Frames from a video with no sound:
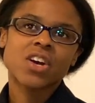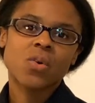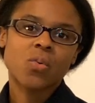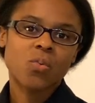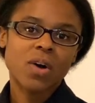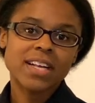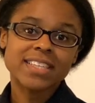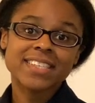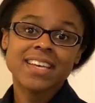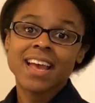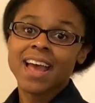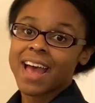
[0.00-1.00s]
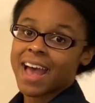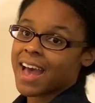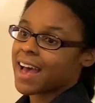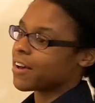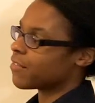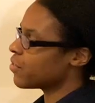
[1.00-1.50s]
what
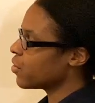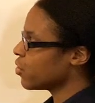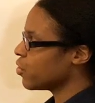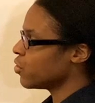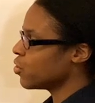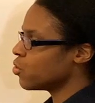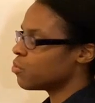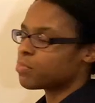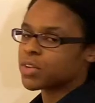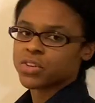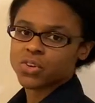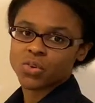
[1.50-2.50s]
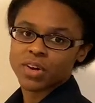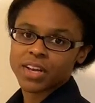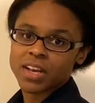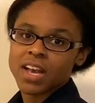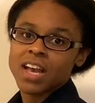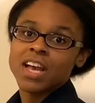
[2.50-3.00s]
have you been
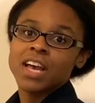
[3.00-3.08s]
doing?